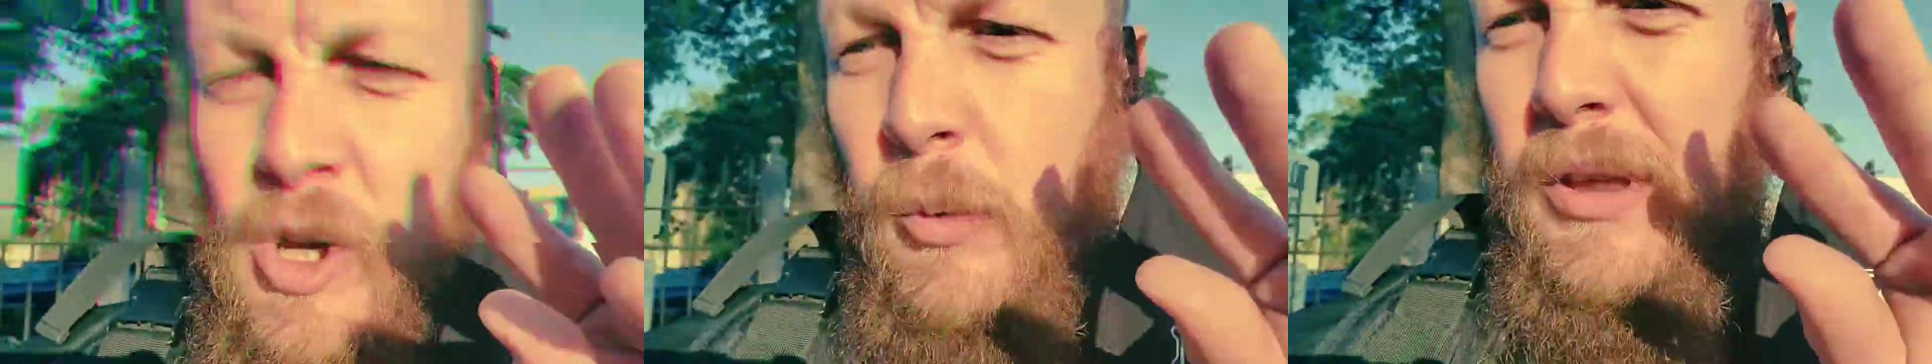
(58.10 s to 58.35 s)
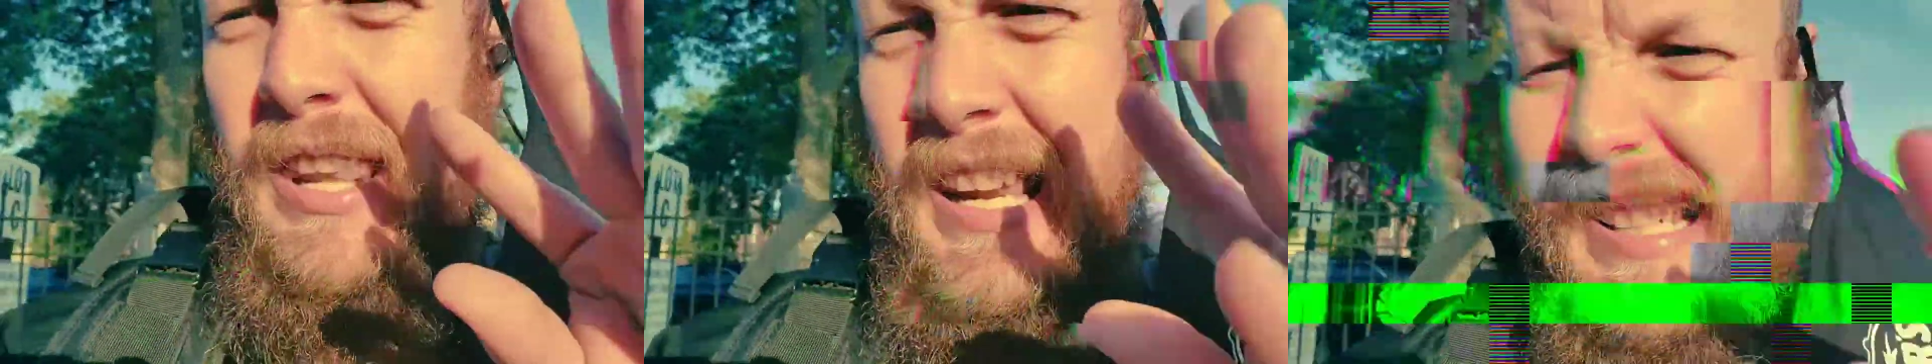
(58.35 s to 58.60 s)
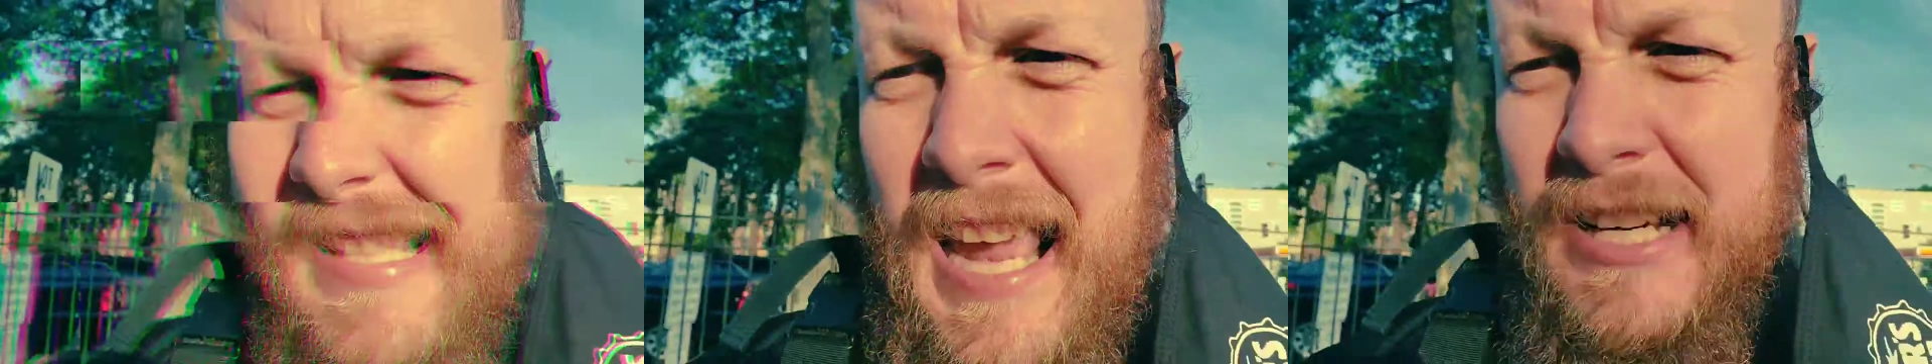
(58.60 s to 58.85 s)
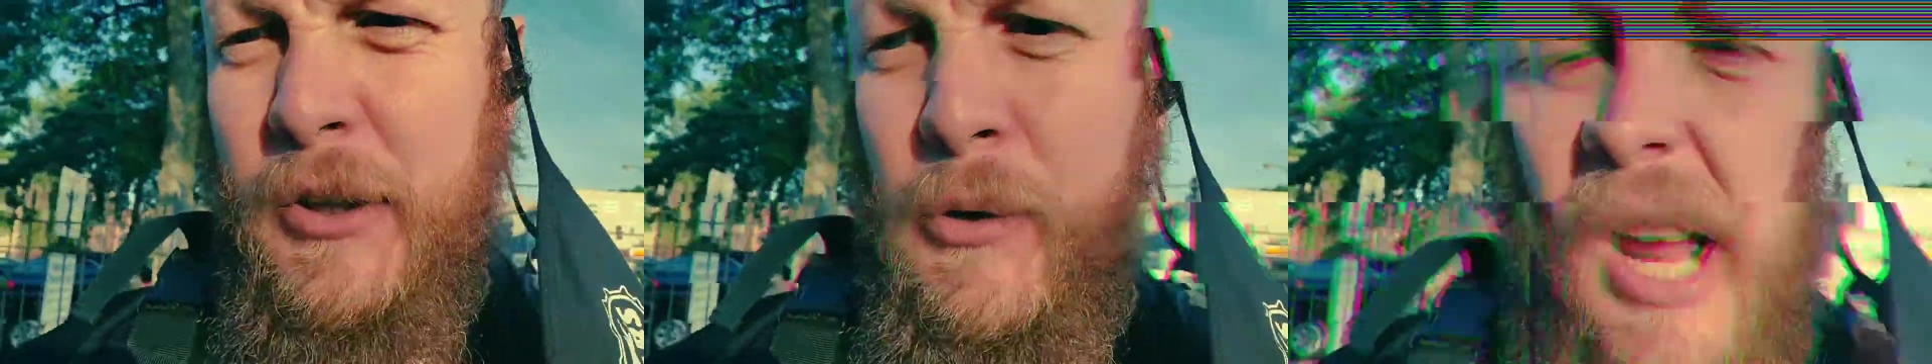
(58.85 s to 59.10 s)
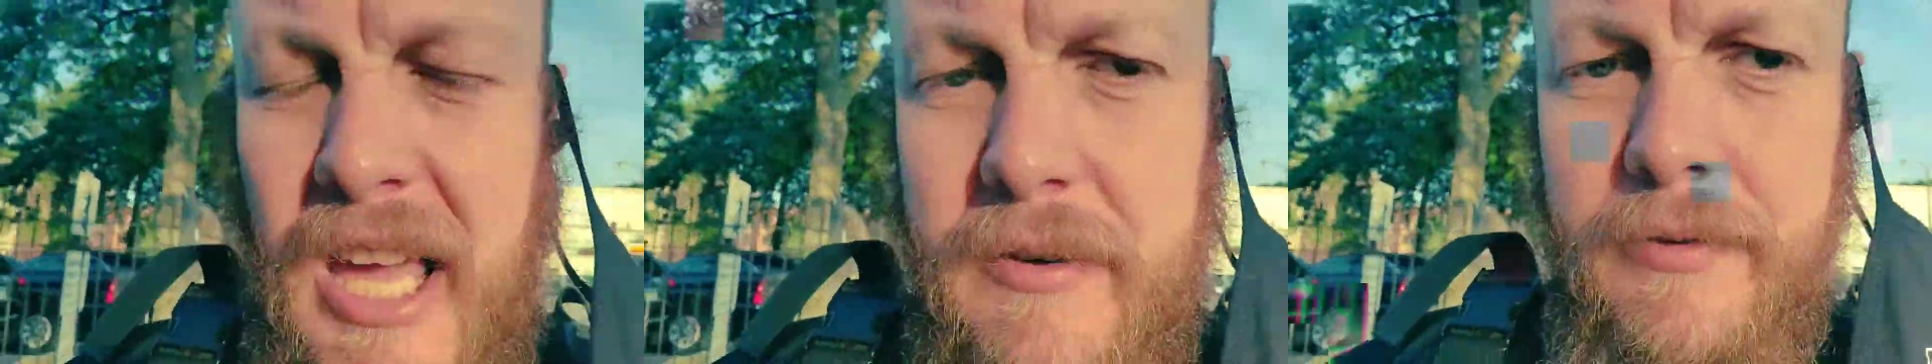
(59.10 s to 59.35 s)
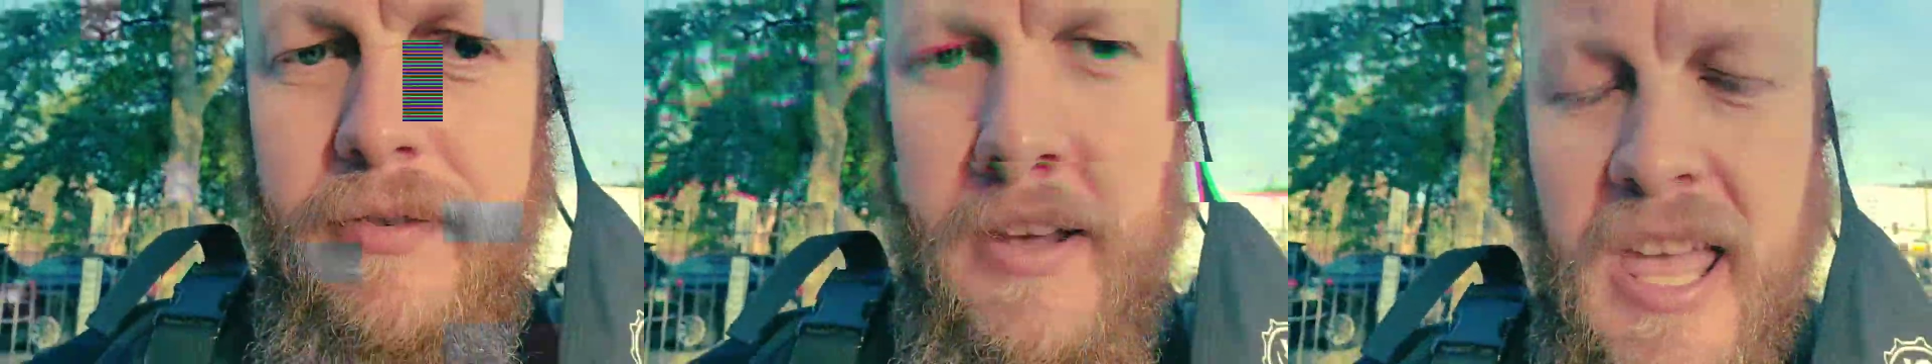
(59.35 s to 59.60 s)
with an X-Acto knife
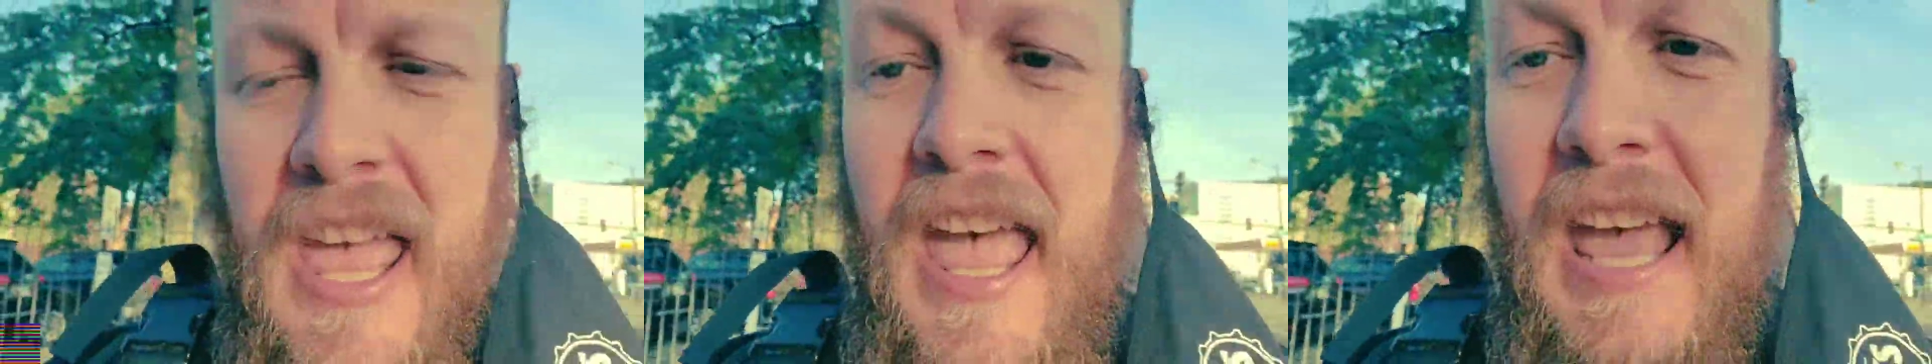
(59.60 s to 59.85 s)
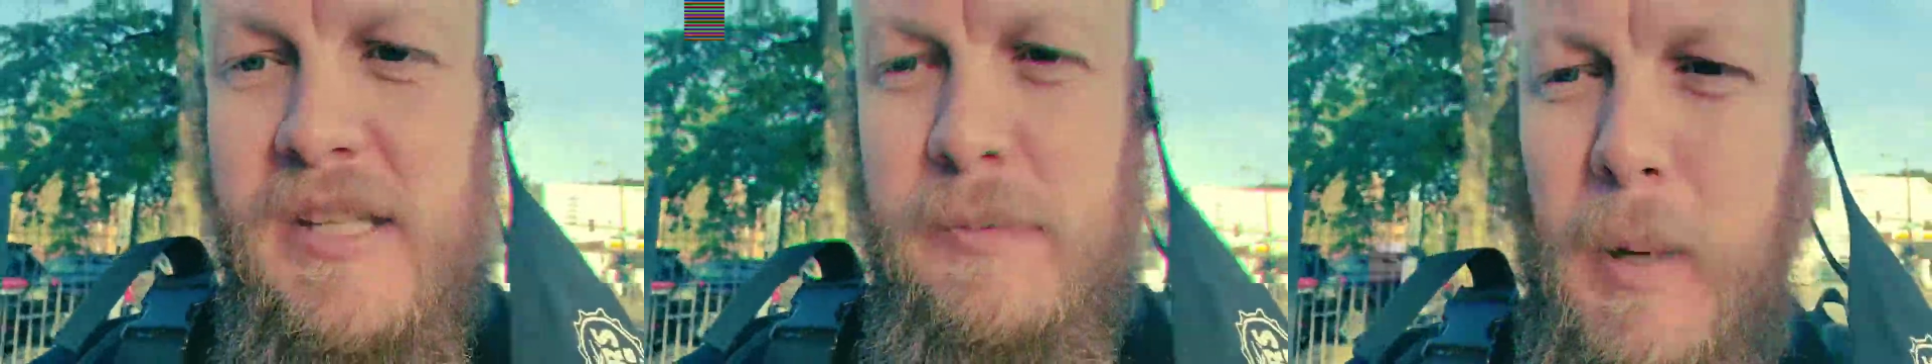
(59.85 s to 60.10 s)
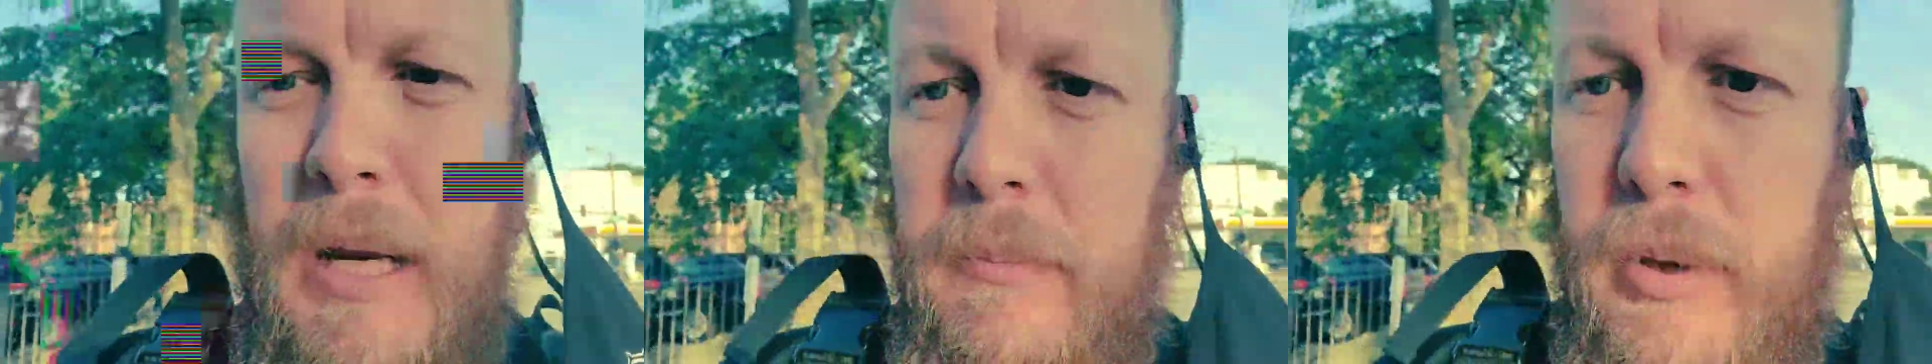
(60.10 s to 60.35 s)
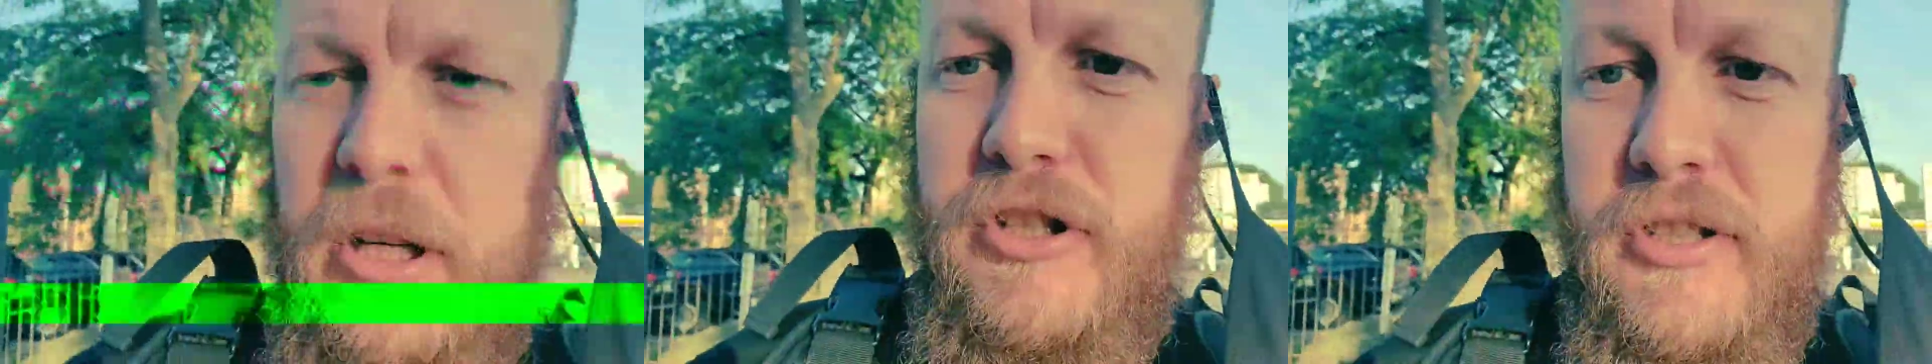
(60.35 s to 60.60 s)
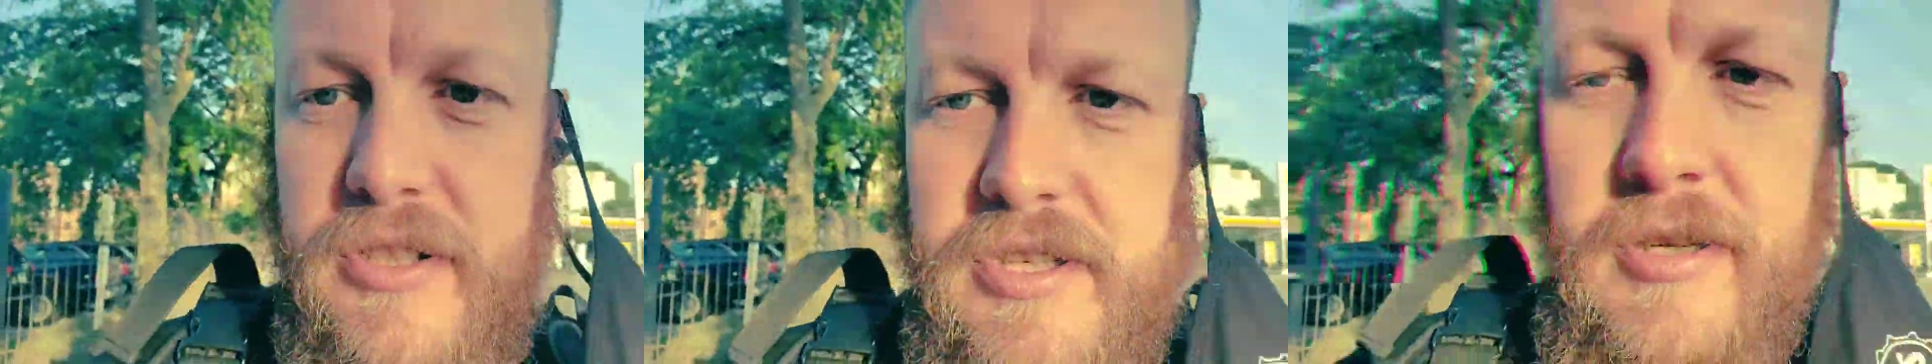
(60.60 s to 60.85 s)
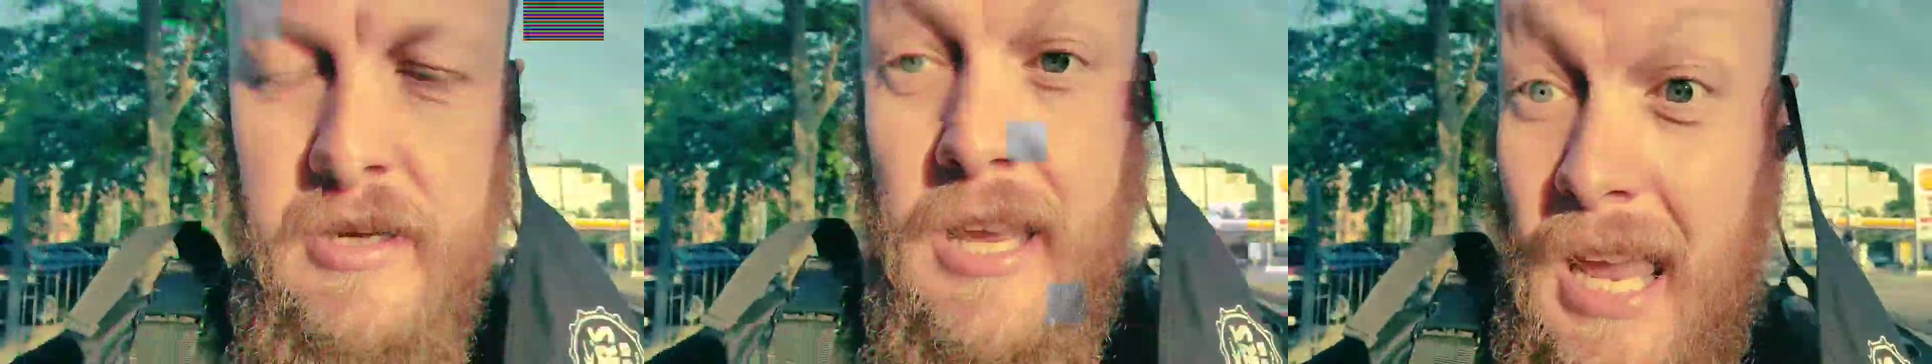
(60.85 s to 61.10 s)
as
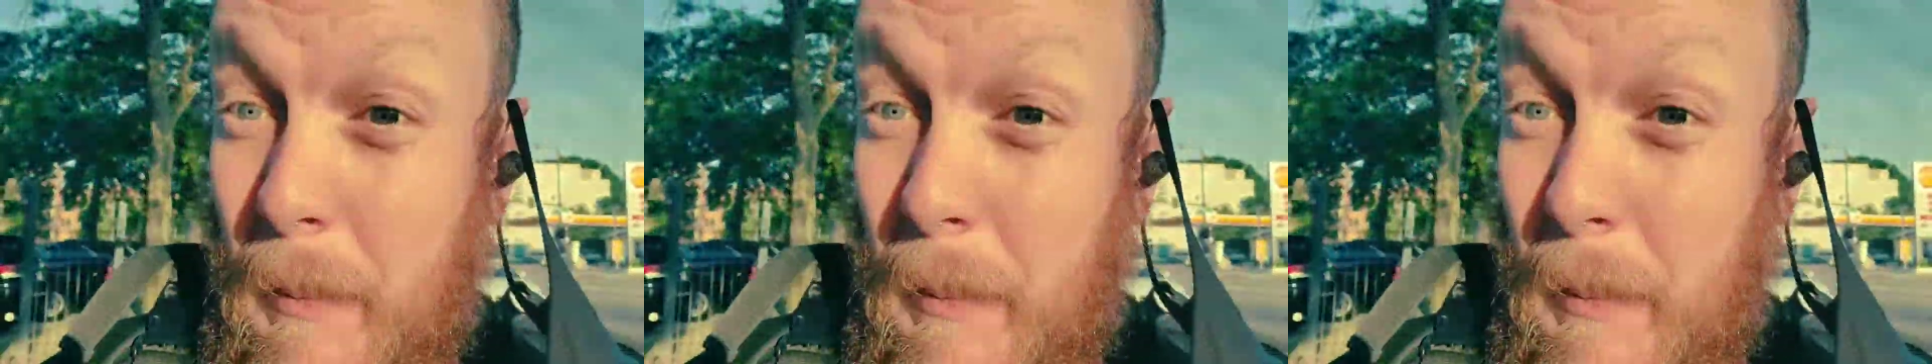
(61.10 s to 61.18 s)
paintbrushes.